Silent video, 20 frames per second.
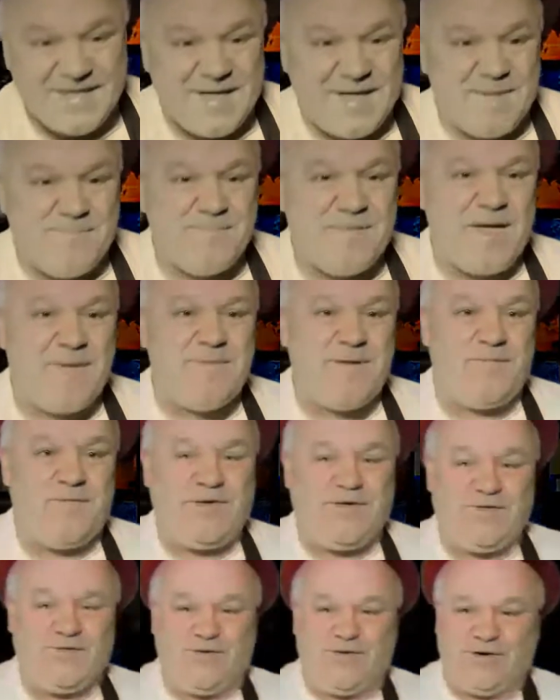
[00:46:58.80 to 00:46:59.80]
Maybe we
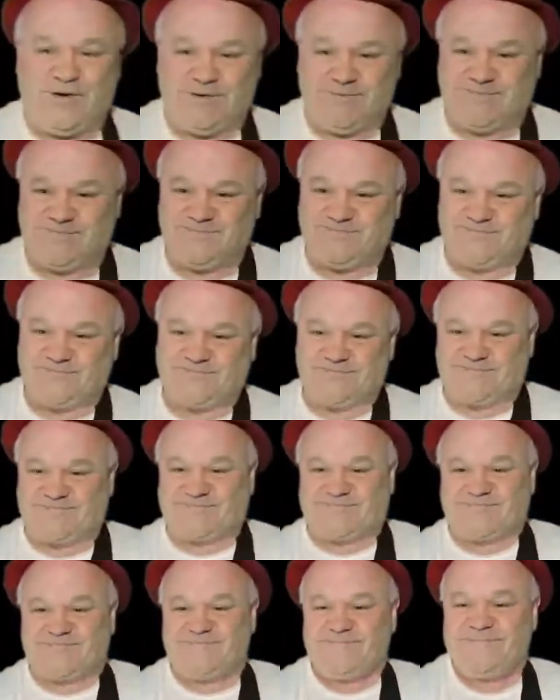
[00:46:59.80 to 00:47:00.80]
should.
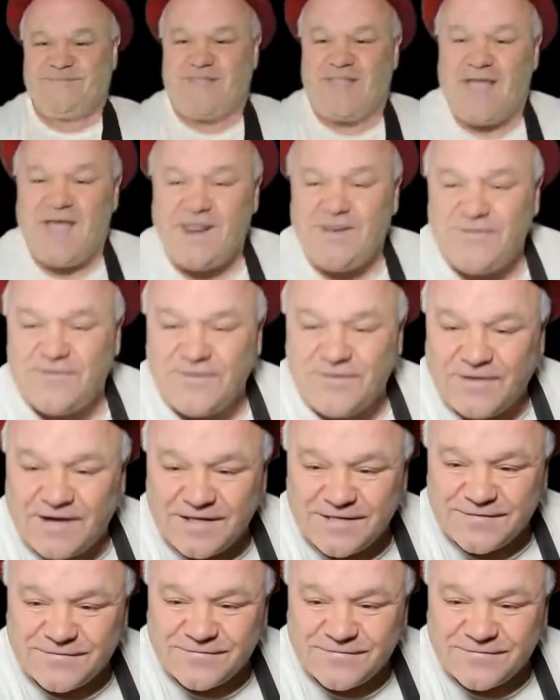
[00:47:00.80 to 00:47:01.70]
Andrew has